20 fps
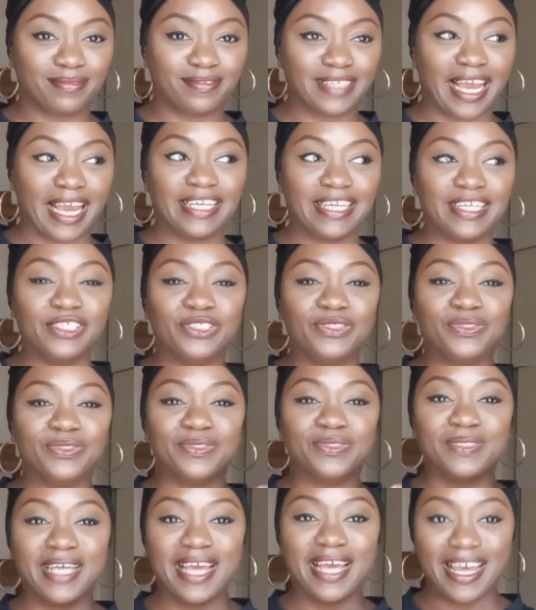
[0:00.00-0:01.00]
I need you to
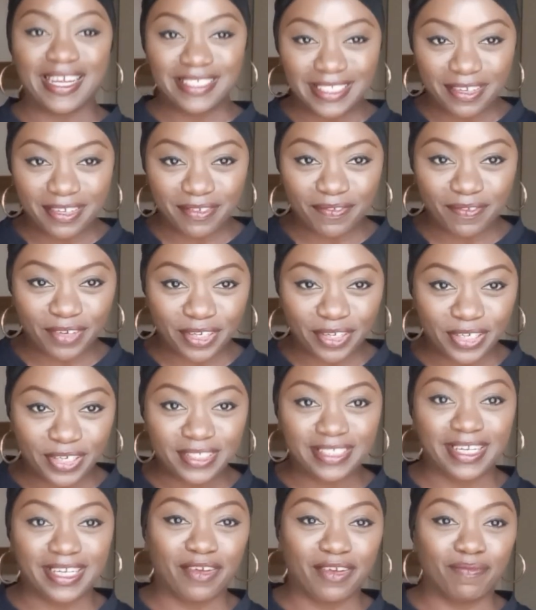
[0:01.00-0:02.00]
test it for
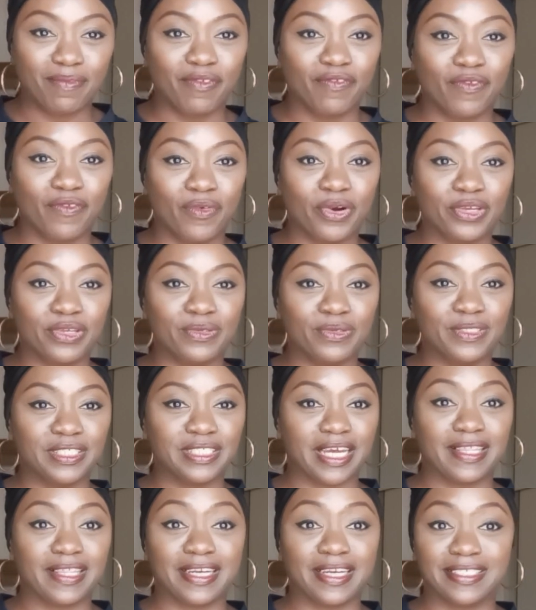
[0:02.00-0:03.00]
yourself before you say
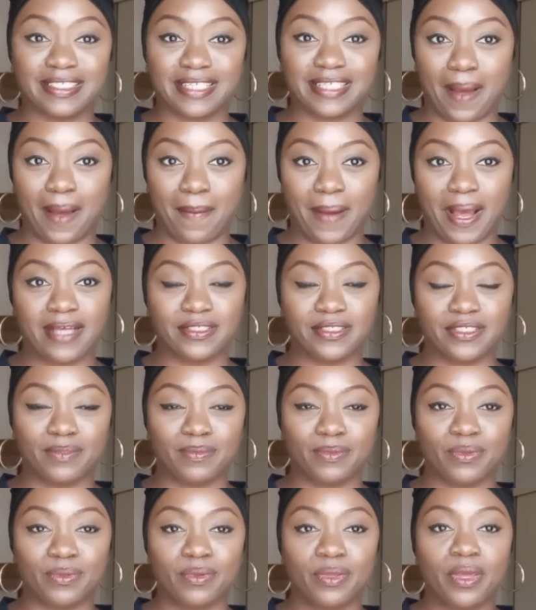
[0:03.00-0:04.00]
that it's not
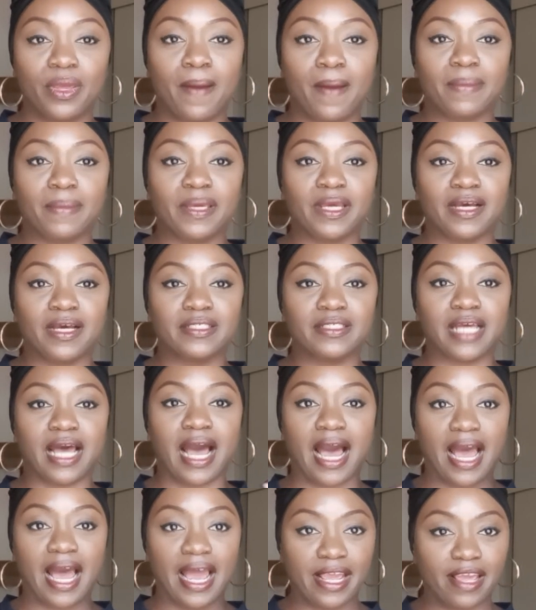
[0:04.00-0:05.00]
possible, because
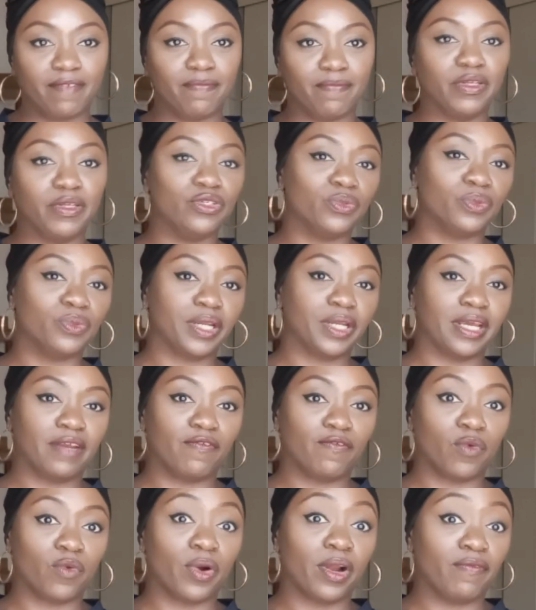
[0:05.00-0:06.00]
I have been doing it
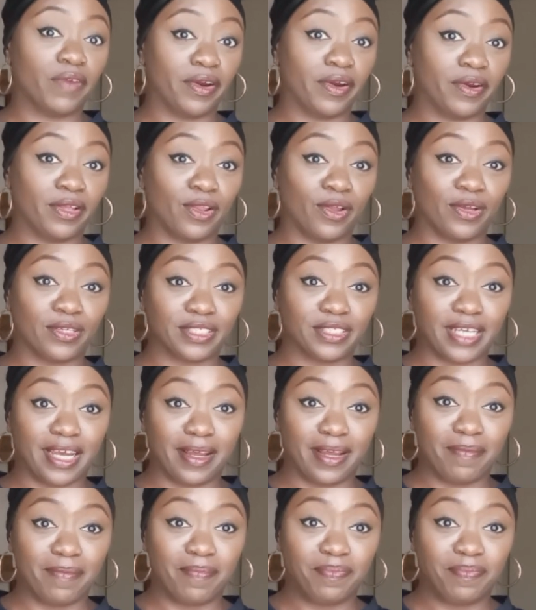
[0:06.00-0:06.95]
for a very long time.